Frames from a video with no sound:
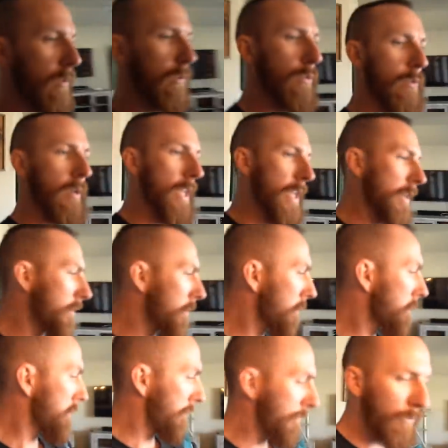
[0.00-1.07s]
Okay,
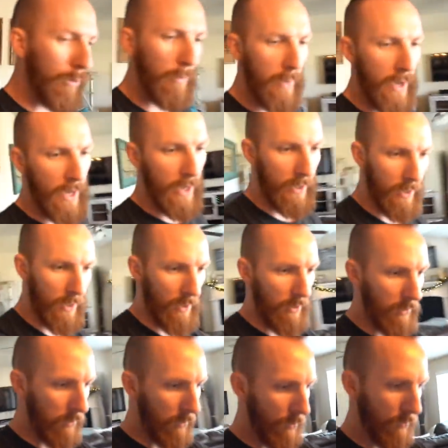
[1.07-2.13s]
cards are
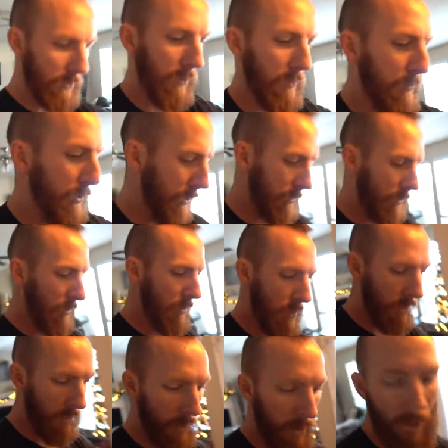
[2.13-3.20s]
formatted, close the computer.
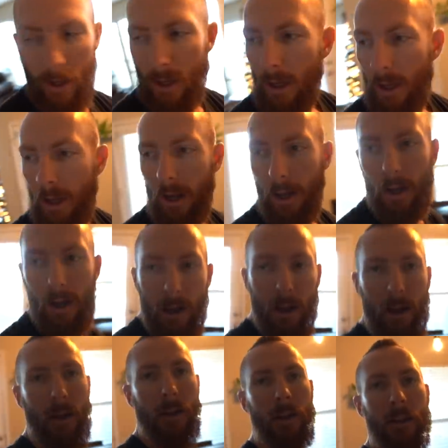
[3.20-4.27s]

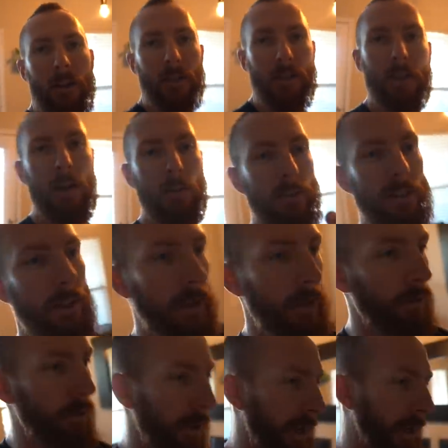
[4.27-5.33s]
Uh, this camera's
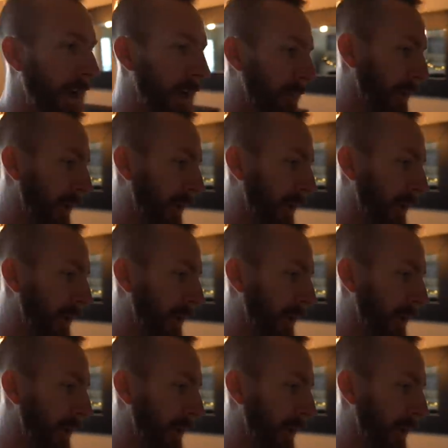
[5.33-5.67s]
literally like out of